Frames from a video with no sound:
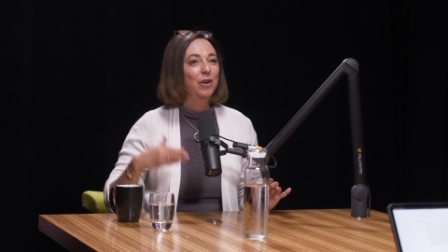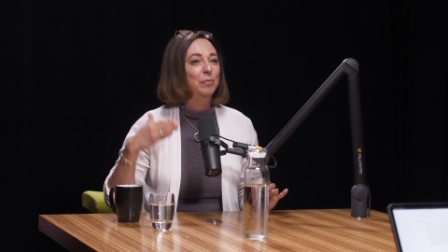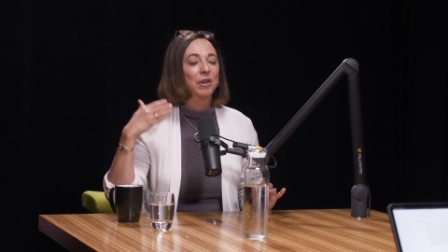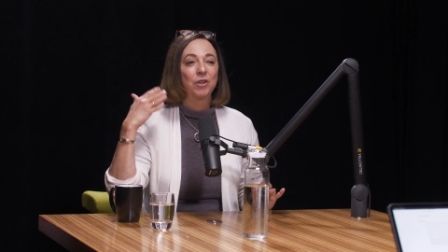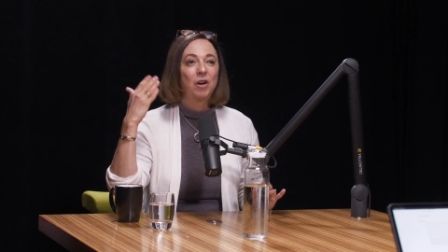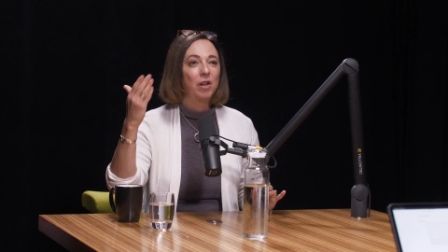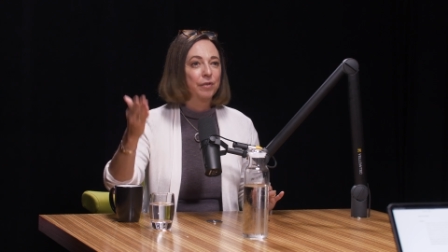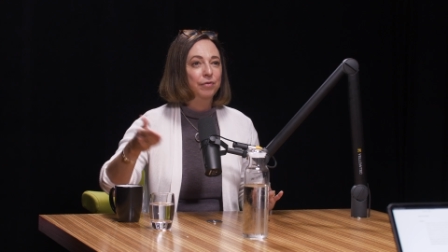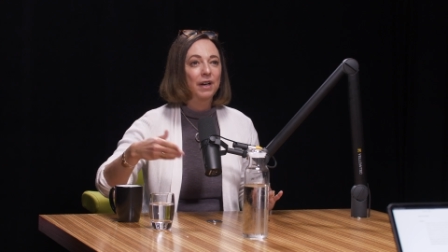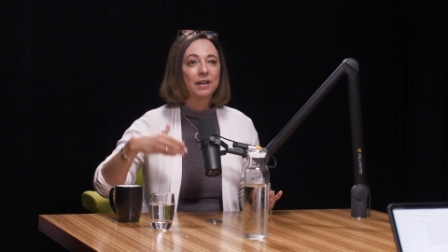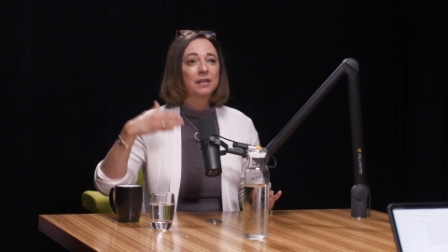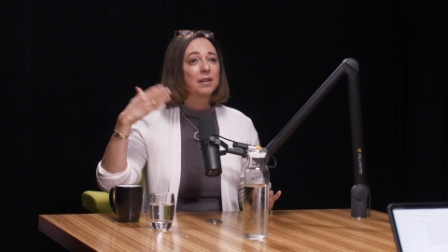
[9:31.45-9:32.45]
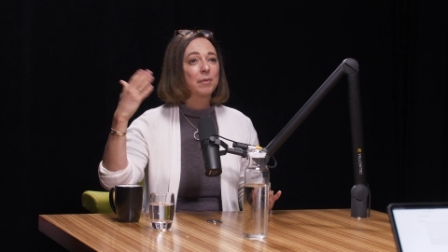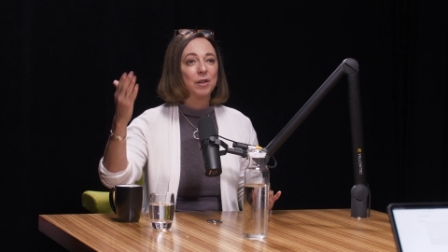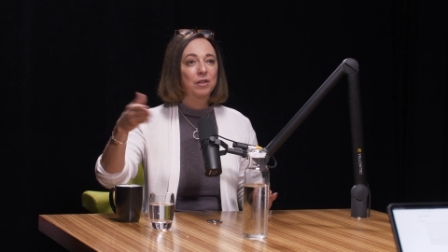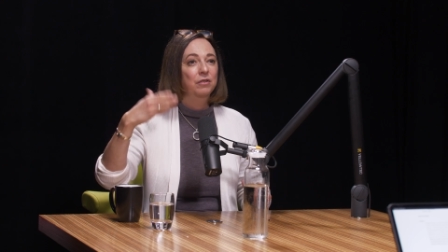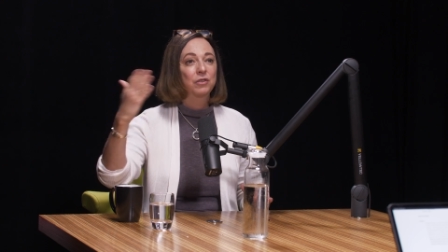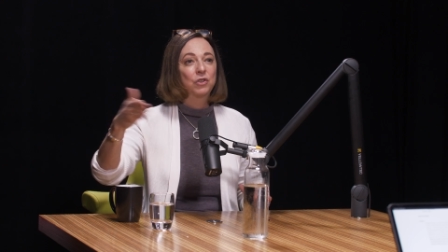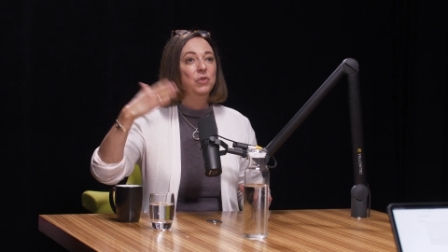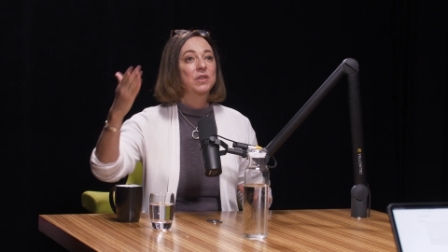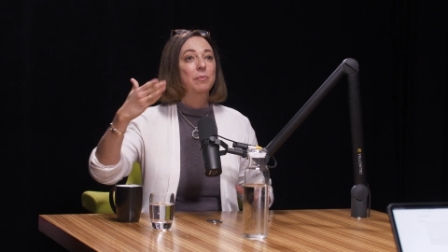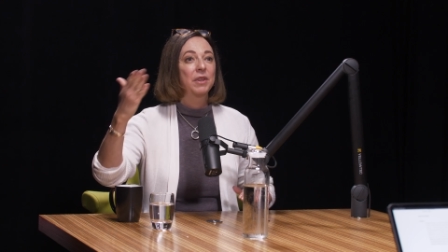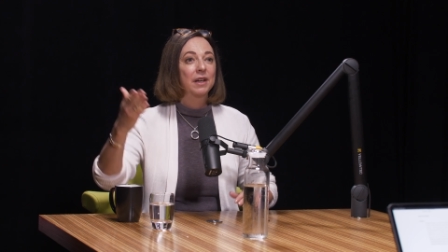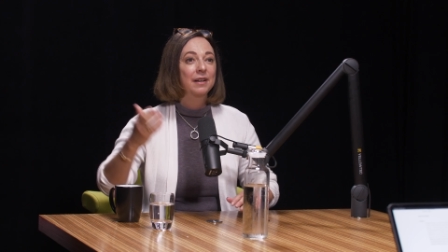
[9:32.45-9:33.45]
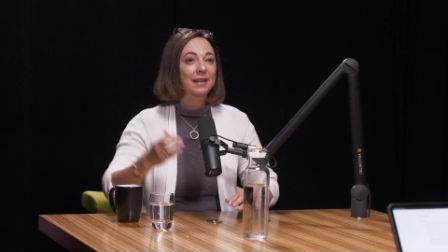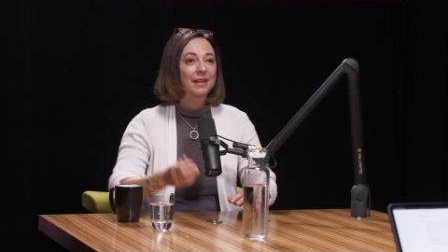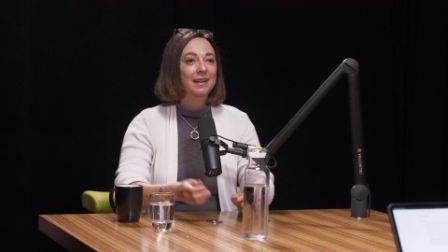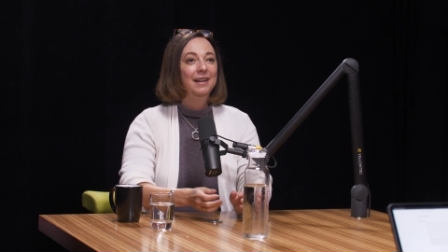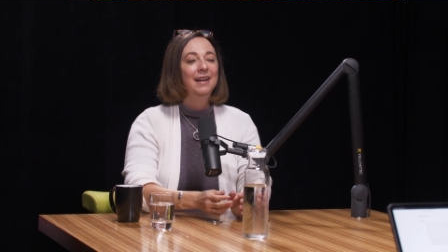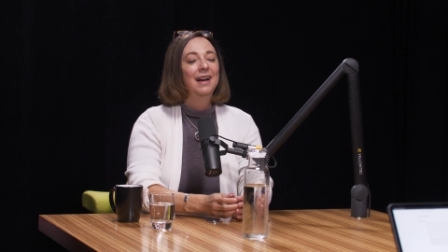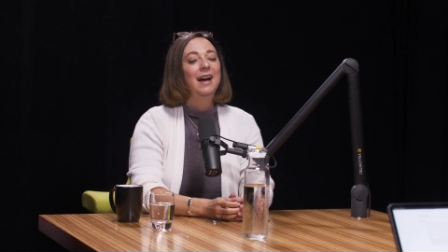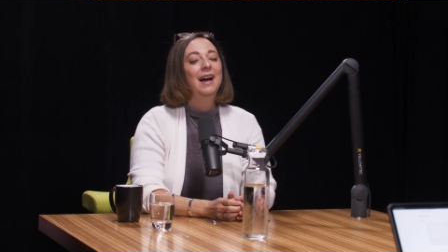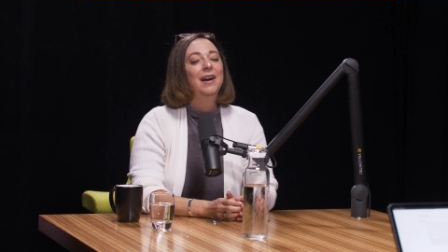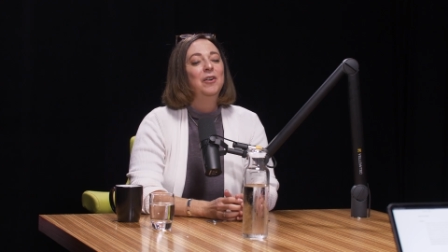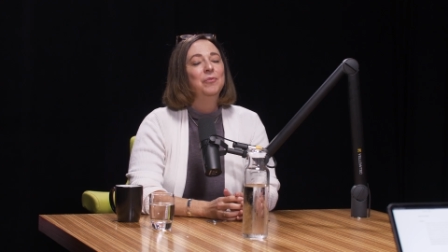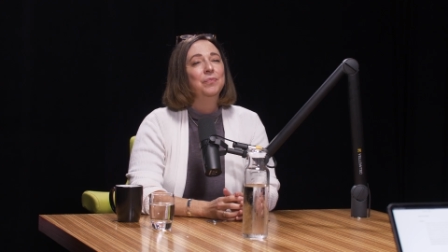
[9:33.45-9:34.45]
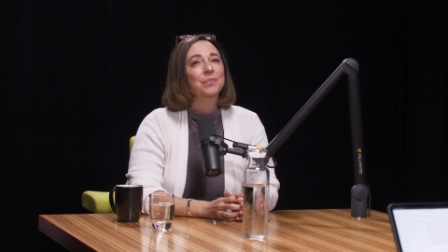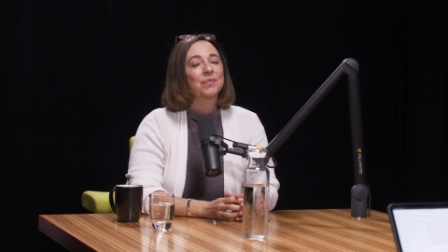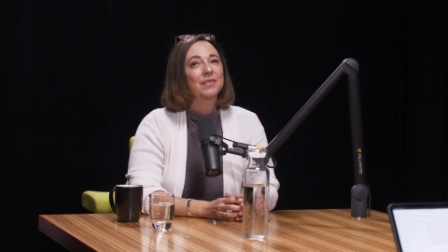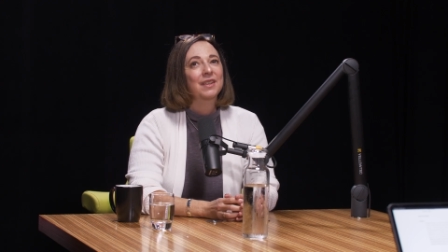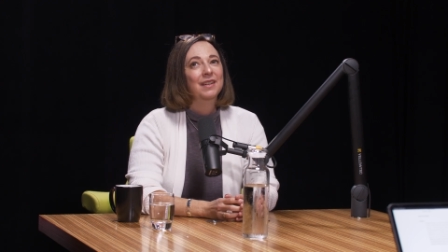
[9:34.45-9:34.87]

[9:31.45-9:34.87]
I better call a friend, I better do something. Right. Um,